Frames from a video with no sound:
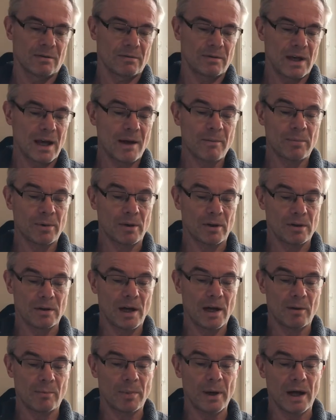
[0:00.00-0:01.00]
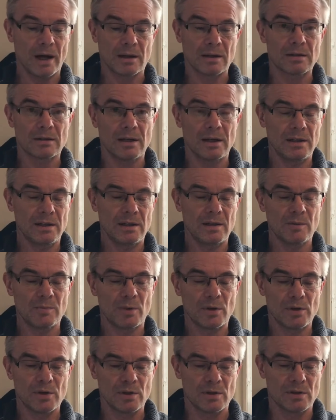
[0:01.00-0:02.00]
"Camper, out back, hidden in the
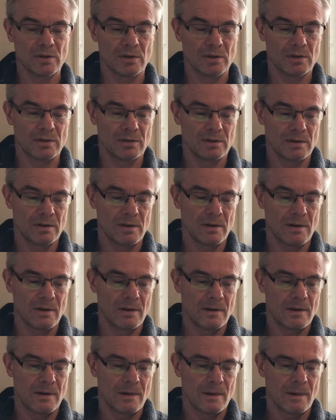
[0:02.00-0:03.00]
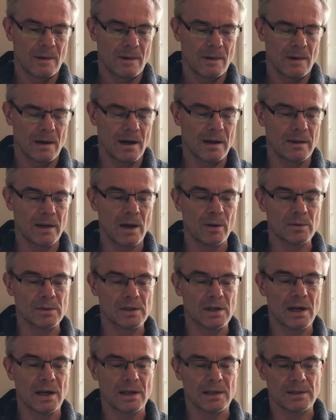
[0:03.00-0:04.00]
bushes." And that was
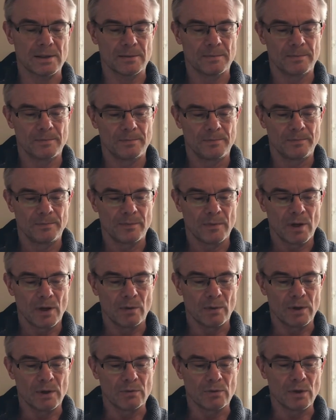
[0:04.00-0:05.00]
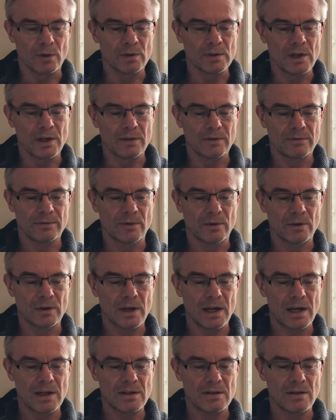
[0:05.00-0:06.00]
that. We rolled out four
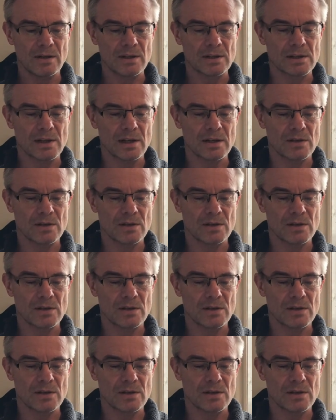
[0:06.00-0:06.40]
catering-sized